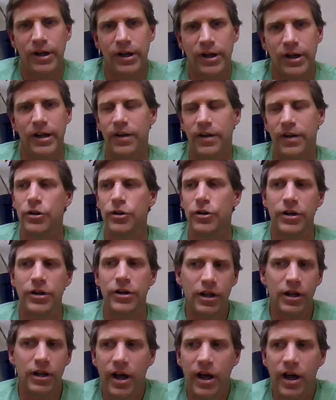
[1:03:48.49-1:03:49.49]
If you look
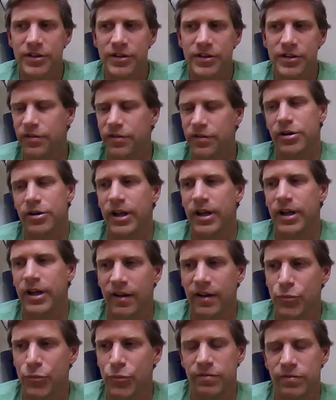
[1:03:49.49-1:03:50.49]
at a lot of different
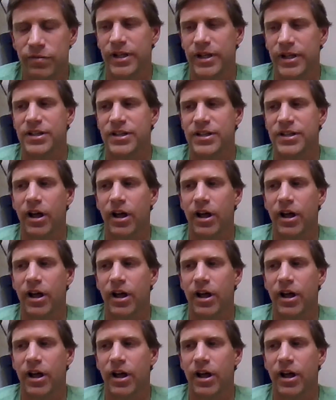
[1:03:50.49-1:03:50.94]
uh, movements and